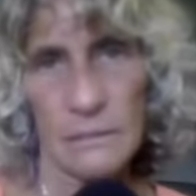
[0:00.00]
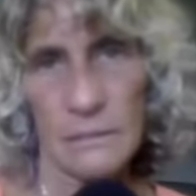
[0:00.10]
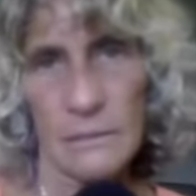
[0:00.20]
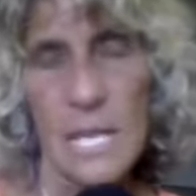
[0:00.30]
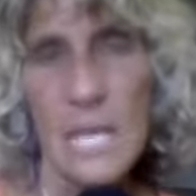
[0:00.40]

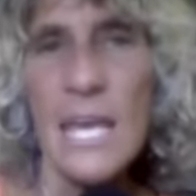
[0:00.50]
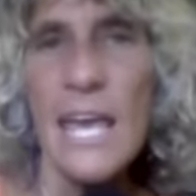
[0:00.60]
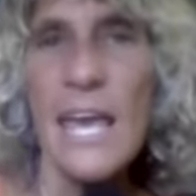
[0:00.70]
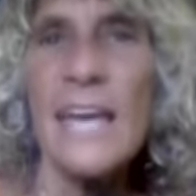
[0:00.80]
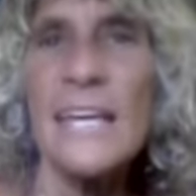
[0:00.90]
Mm-hmm
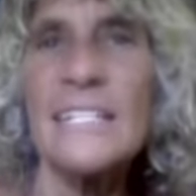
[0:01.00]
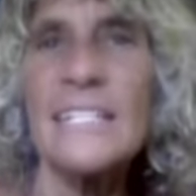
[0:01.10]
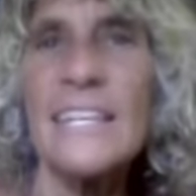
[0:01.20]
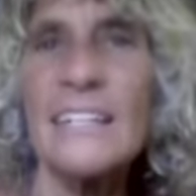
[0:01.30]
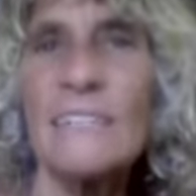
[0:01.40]
and
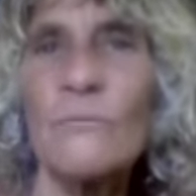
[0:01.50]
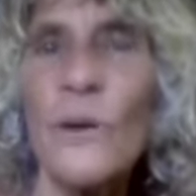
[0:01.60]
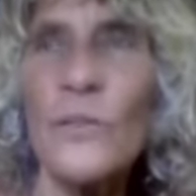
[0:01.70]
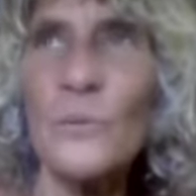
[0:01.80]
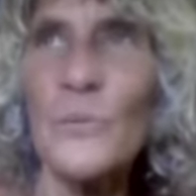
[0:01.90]
and
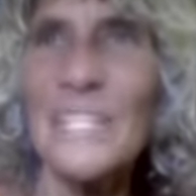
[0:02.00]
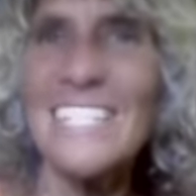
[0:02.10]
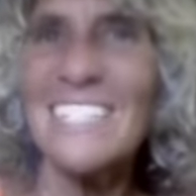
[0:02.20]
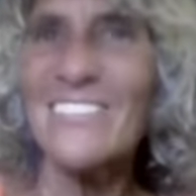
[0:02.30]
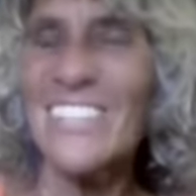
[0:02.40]
whether
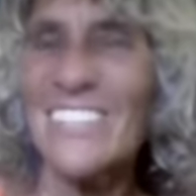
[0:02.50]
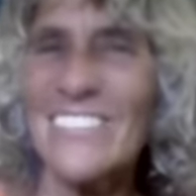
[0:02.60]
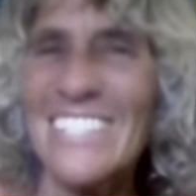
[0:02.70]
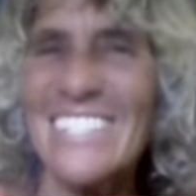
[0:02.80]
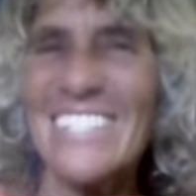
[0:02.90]
we whether
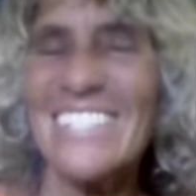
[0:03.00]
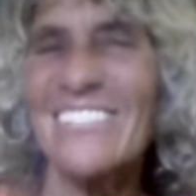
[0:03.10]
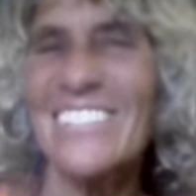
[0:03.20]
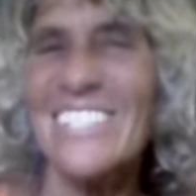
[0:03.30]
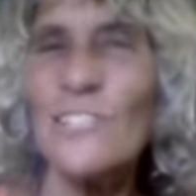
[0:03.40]
we
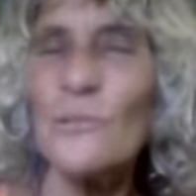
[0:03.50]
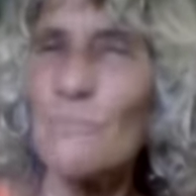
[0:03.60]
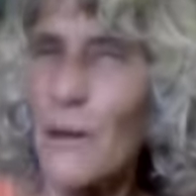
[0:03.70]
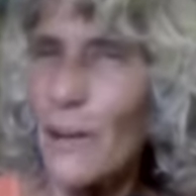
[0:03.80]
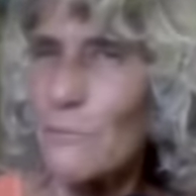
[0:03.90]
we do it
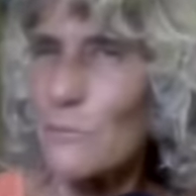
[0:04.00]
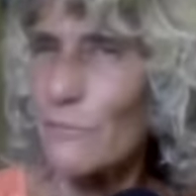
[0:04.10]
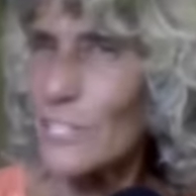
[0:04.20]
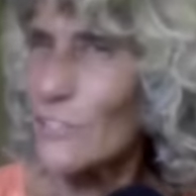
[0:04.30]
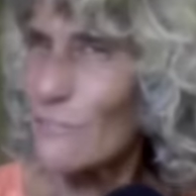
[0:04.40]
by
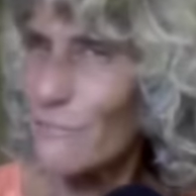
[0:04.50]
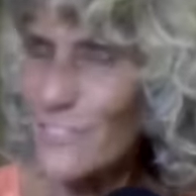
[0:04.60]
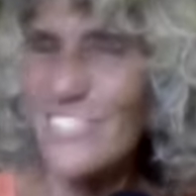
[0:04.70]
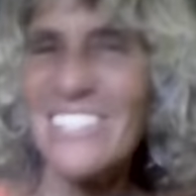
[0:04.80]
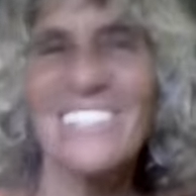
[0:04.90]
observation
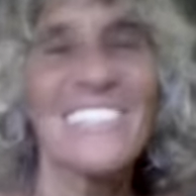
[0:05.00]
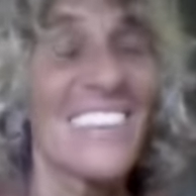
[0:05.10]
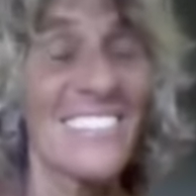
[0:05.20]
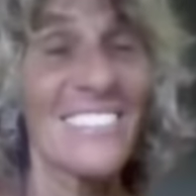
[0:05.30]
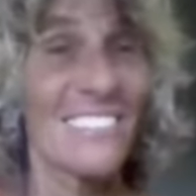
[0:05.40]
first and
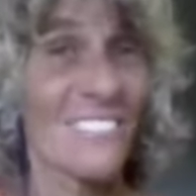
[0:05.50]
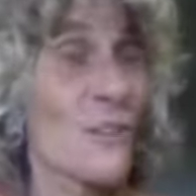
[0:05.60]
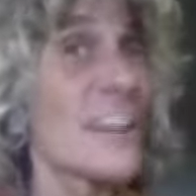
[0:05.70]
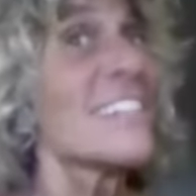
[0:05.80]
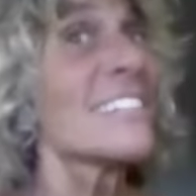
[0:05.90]
and then
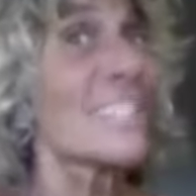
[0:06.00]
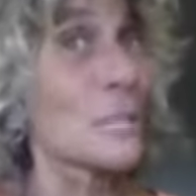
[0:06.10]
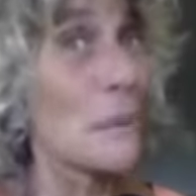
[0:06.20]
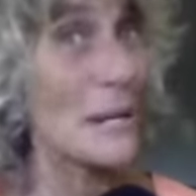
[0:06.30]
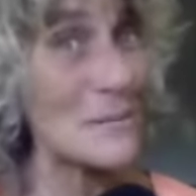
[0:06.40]
try an
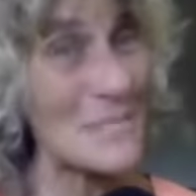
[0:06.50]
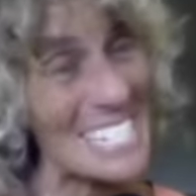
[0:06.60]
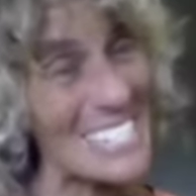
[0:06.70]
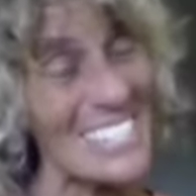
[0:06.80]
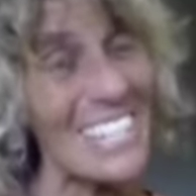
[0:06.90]
experiment
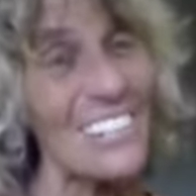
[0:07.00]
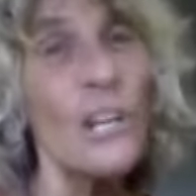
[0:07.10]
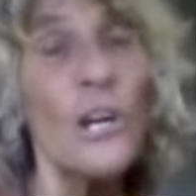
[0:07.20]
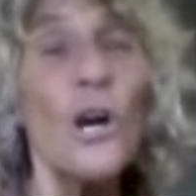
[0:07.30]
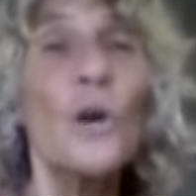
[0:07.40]
here and there
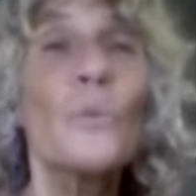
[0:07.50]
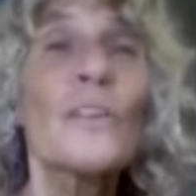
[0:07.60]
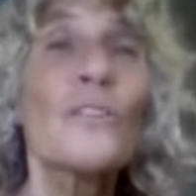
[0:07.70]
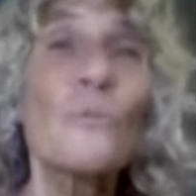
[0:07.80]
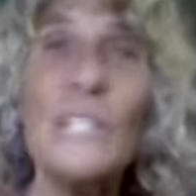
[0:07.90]
or
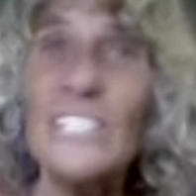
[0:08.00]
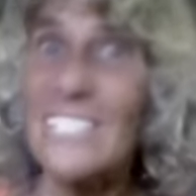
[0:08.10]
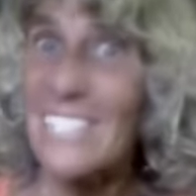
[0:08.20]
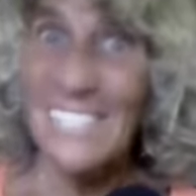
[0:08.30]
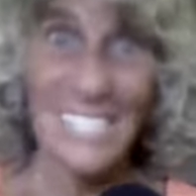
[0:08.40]
whether we just
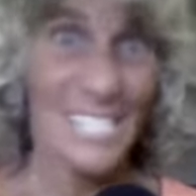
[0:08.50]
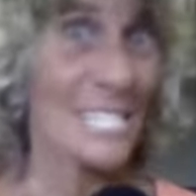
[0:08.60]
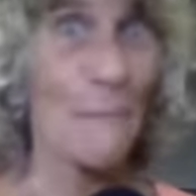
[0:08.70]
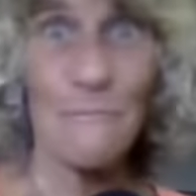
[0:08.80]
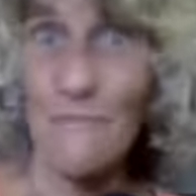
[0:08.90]
like
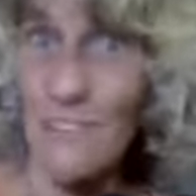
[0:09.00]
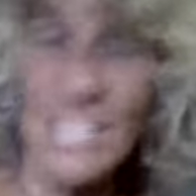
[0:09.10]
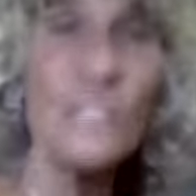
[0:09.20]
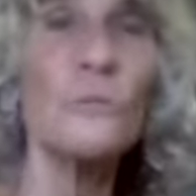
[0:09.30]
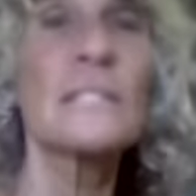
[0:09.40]
step
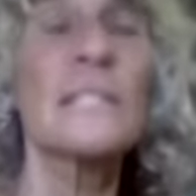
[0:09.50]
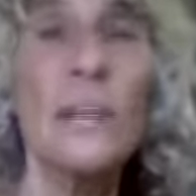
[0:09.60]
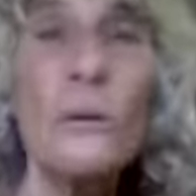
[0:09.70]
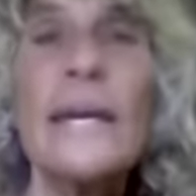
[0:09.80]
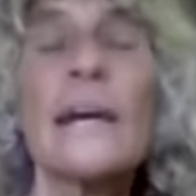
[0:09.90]
right into it and
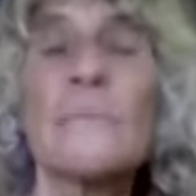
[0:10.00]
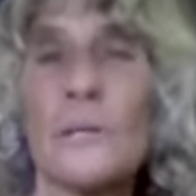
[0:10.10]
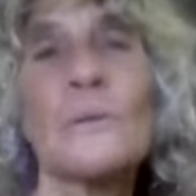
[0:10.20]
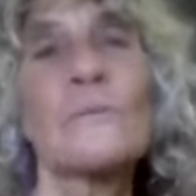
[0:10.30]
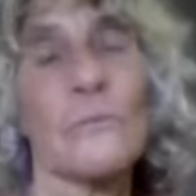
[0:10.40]
say okay
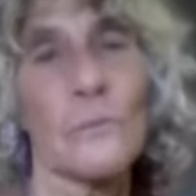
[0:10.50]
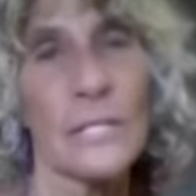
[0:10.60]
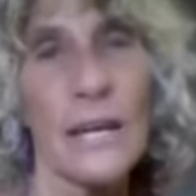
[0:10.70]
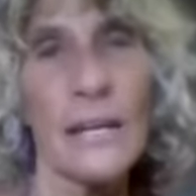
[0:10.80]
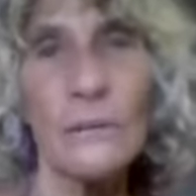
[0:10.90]
i'm going
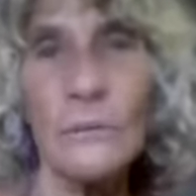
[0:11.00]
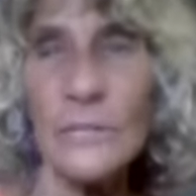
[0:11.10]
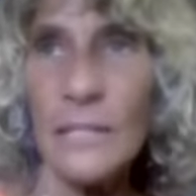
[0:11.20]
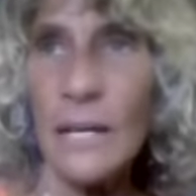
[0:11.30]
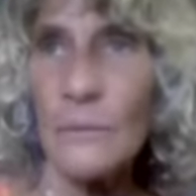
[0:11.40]
for it i
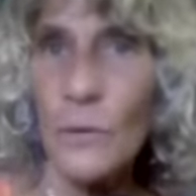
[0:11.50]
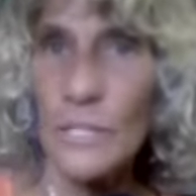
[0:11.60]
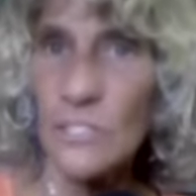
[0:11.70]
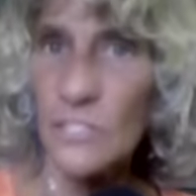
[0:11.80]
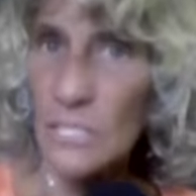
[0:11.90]
don't i'm
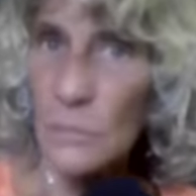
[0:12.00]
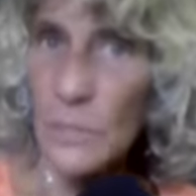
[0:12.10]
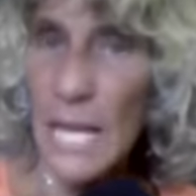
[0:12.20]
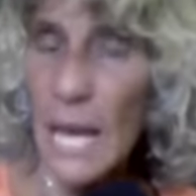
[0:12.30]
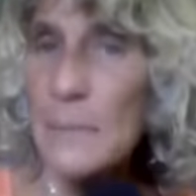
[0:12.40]
going to just see
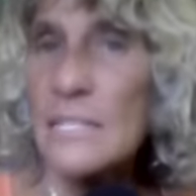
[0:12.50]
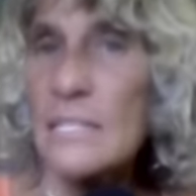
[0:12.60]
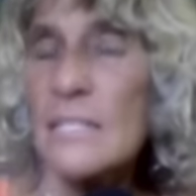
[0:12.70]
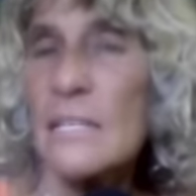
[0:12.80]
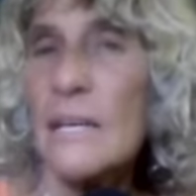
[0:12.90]
what happens
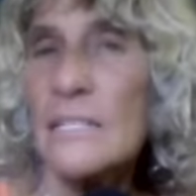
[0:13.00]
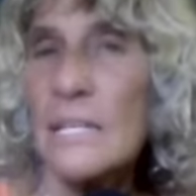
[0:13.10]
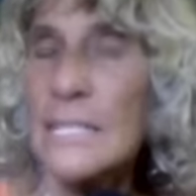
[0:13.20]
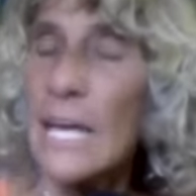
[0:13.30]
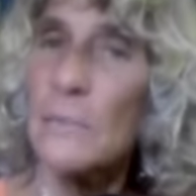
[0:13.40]
as i as
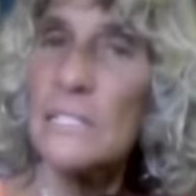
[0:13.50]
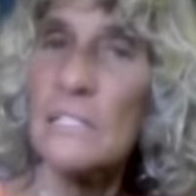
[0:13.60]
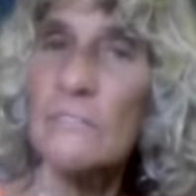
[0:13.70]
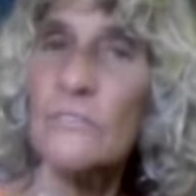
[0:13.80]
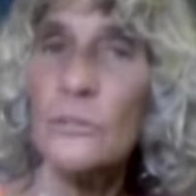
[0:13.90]
i allow
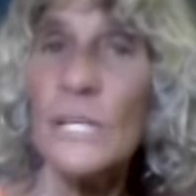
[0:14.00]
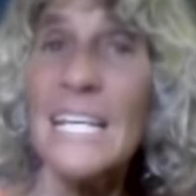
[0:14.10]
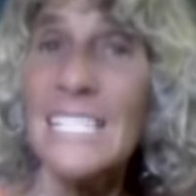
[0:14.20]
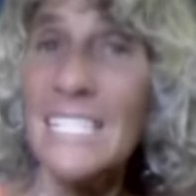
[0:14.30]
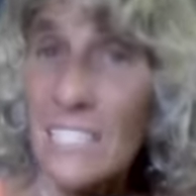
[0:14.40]
myself to
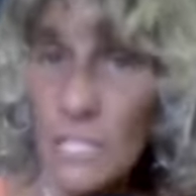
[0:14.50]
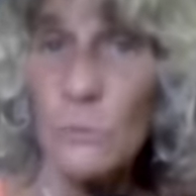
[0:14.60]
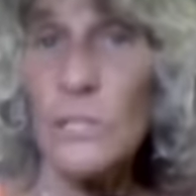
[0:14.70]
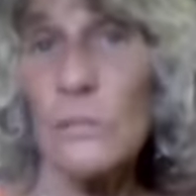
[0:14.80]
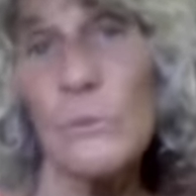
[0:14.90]

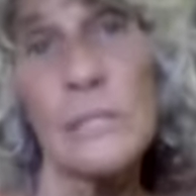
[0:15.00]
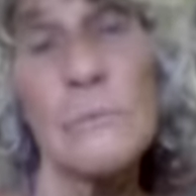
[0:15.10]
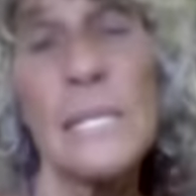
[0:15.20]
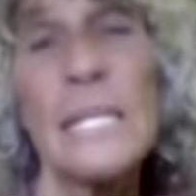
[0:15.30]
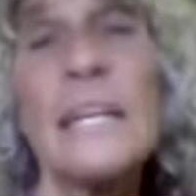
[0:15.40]
stick with the real
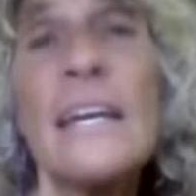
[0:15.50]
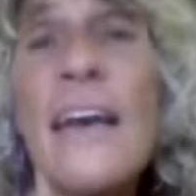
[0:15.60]
me